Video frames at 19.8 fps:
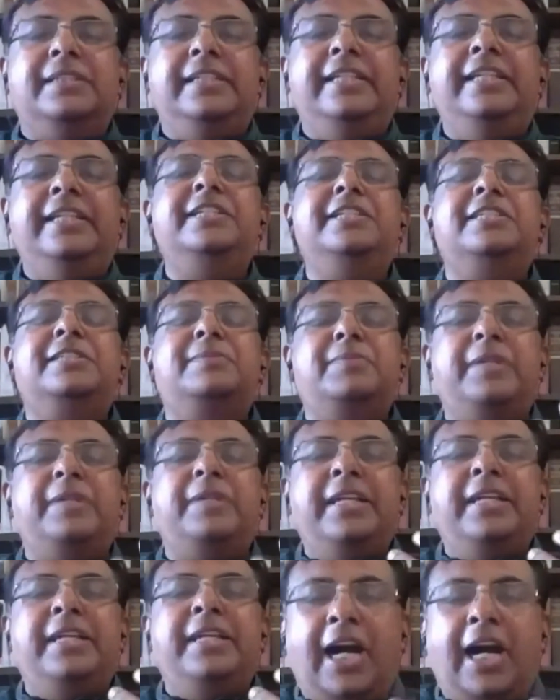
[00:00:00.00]
it is
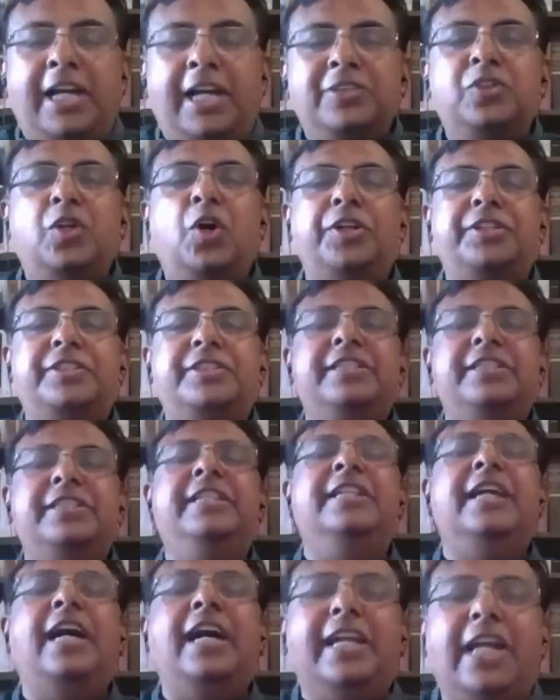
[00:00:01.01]
in our thoughts,
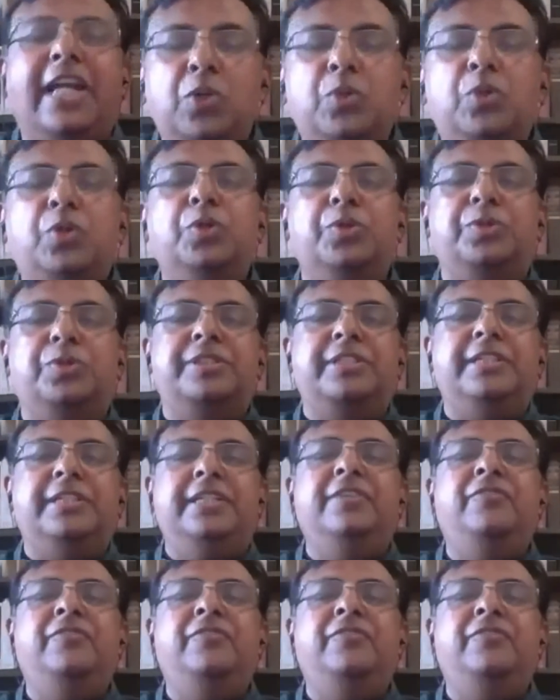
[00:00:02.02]
in our outlooks,